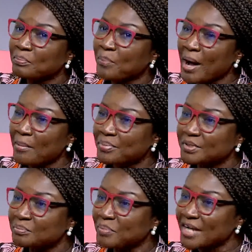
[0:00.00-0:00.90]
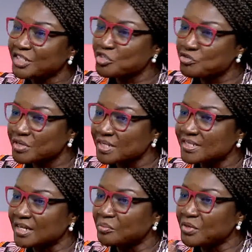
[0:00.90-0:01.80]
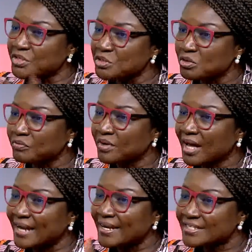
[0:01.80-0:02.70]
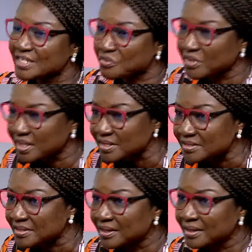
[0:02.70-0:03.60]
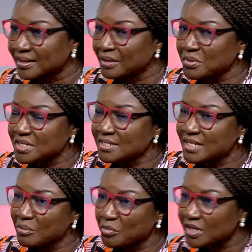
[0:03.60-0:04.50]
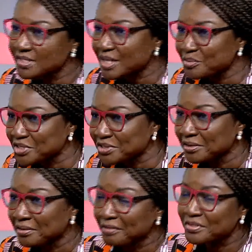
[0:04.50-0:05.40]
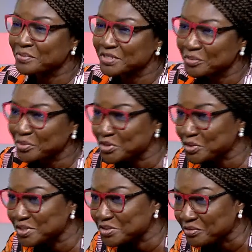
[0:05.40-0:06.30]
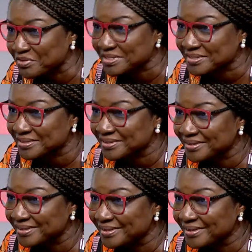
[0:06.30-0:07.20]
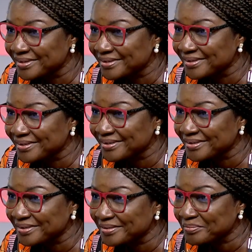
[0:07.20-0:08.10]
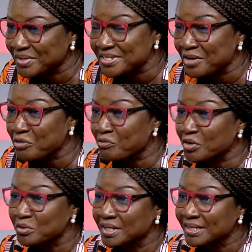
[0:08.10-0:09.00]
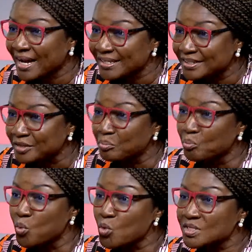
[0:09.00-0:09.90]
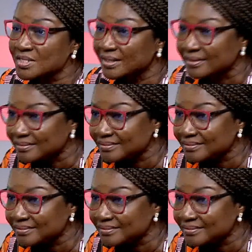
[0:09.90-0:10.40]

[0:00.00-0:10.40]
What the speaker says: pomp and pageantry and celebrations of unnecessary things, it was the same with the inception of the Special Prosecutor's Office. President Akufo-Addo, then candidate, boasted